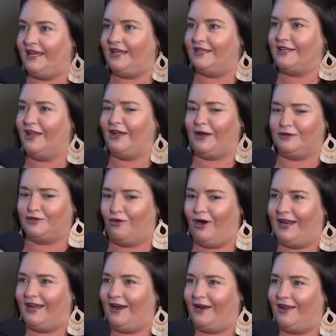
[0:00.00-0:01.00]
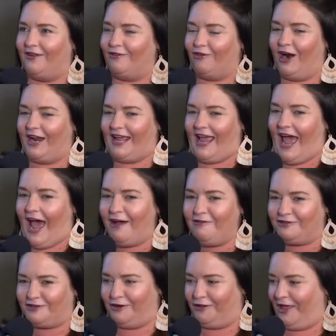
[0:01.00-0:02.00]
It's not like I was running out, running
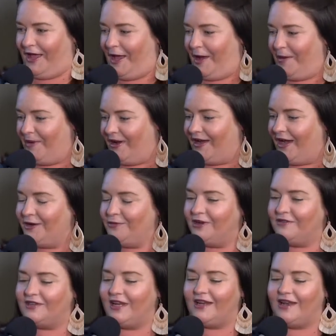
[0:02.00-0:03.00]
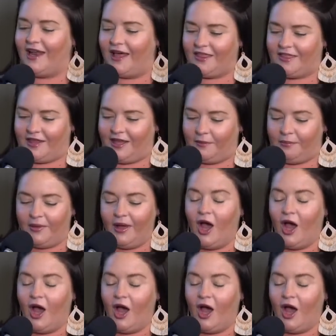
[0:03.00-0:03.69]
after them. A gun would have done nothing.